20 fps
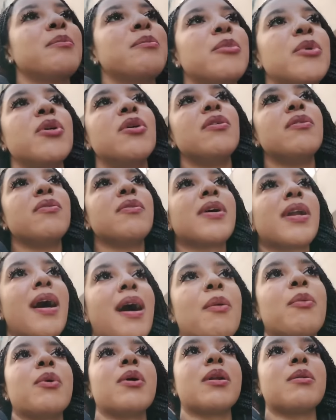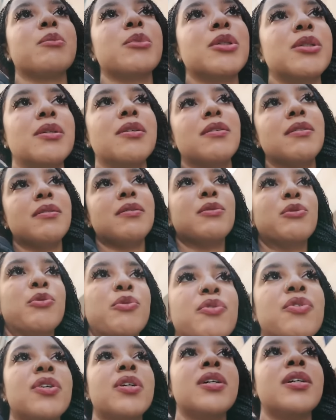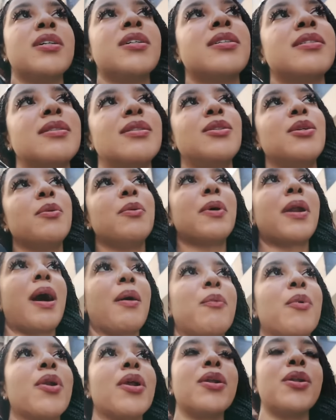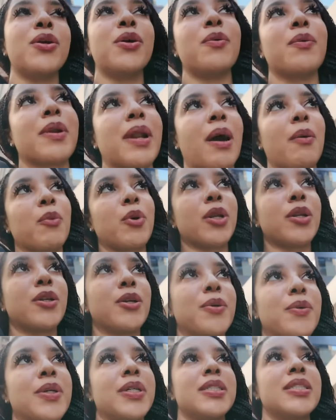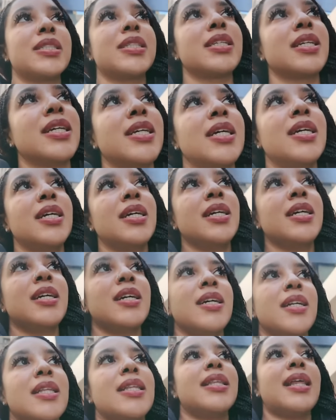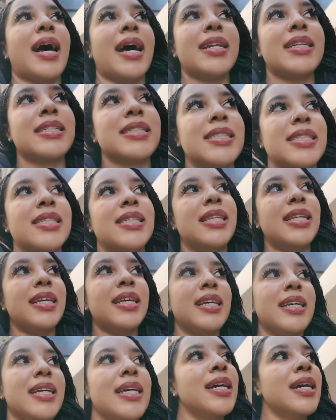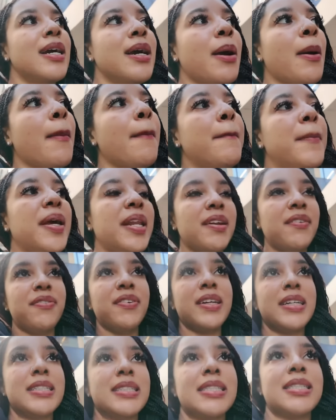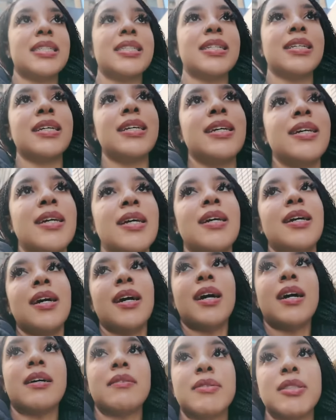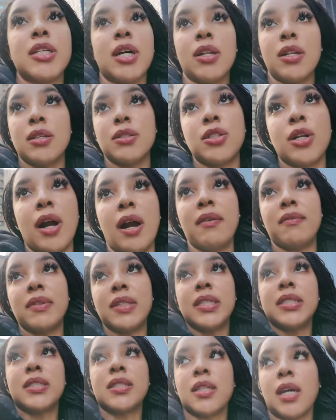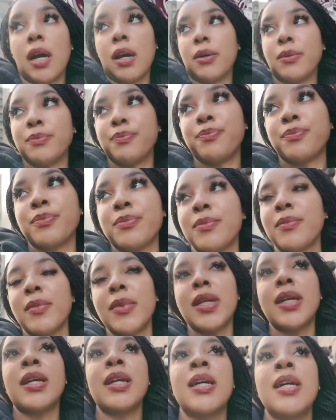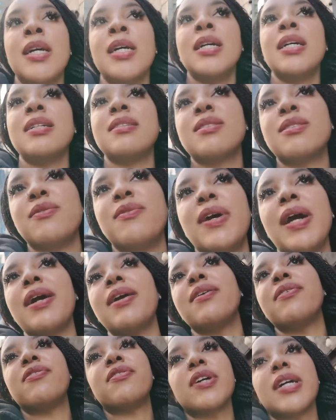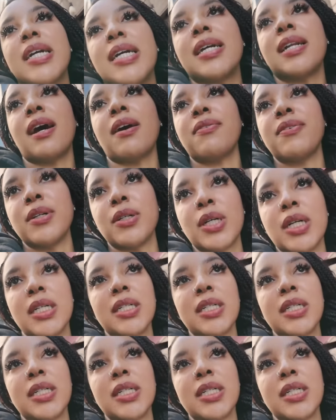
Move when I want to move, do what I want to do when I want to do it. That is the benefit of solo traveling. So it's very freeing. I feel